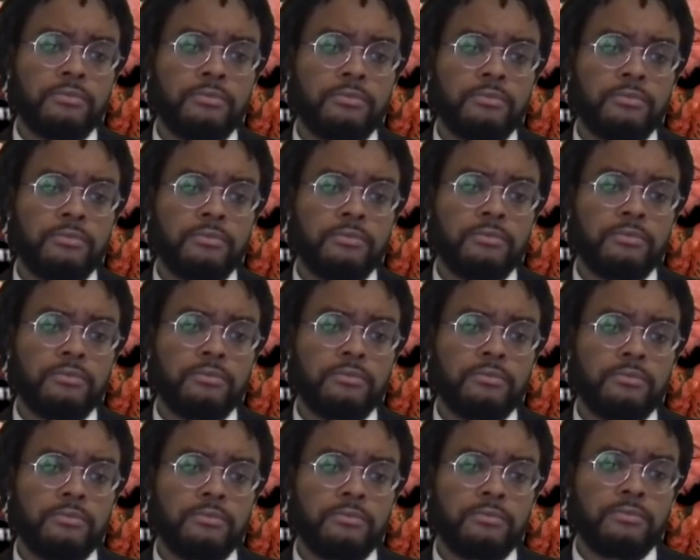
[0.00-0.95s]

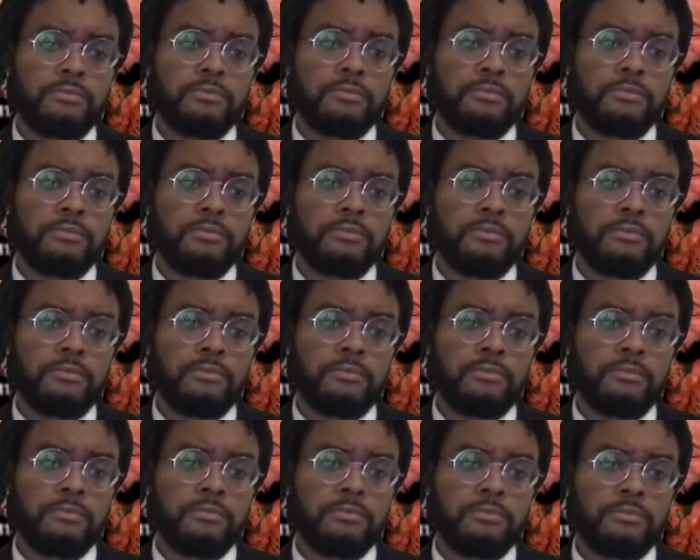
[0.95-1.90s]

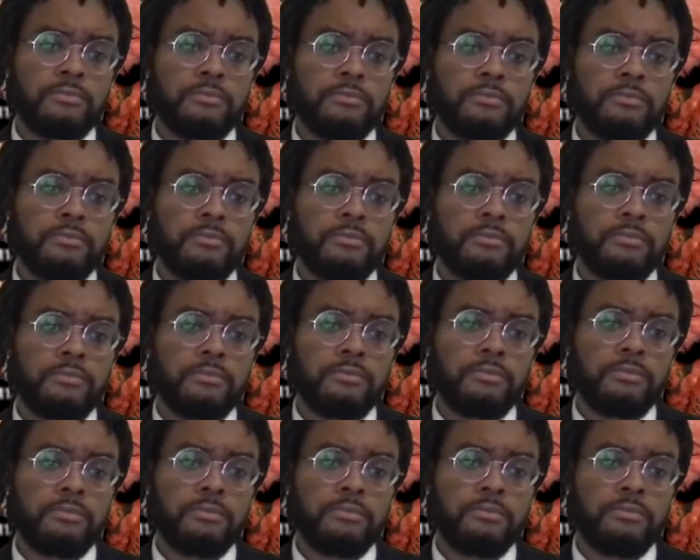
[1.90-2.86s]

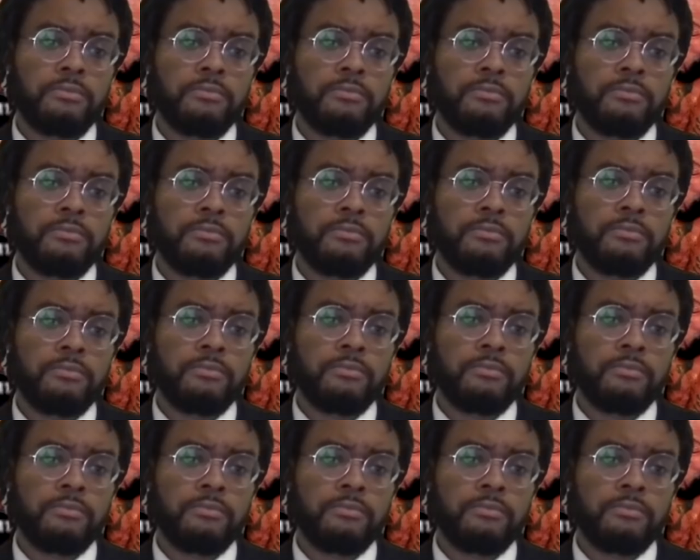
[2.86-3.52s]
No words are spoken by the person on screen.